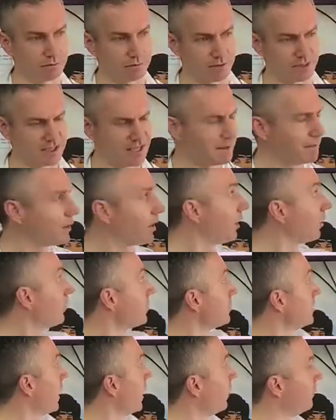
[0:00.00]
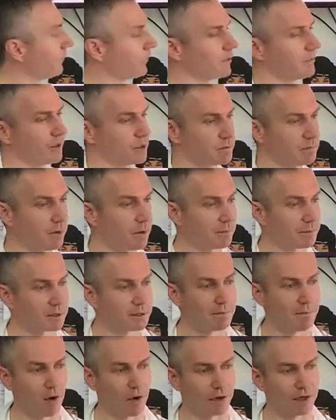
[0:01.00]
the same color as the head for the most part, but
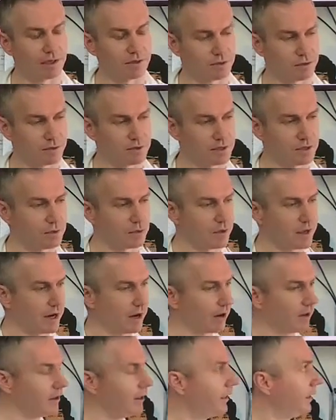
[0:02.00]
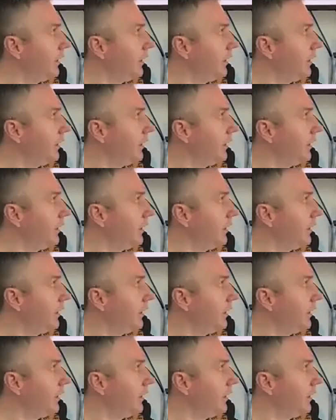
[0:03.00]
the markings are still there.